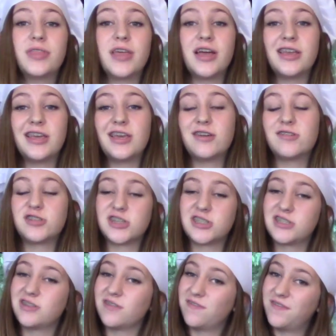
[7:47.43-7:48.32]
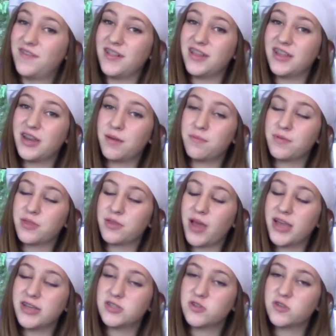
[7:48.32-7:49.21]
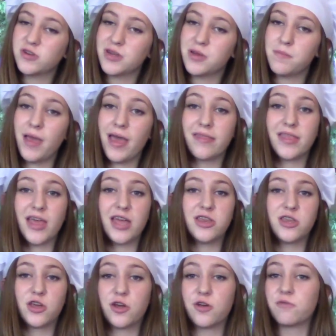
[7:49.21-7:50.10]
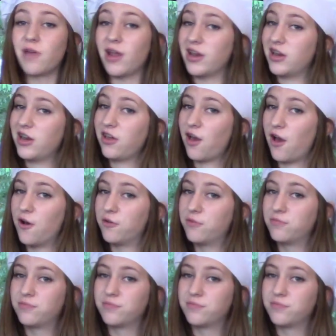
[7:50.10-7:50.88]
then you just fill it up with ice cream and then you're ready to go.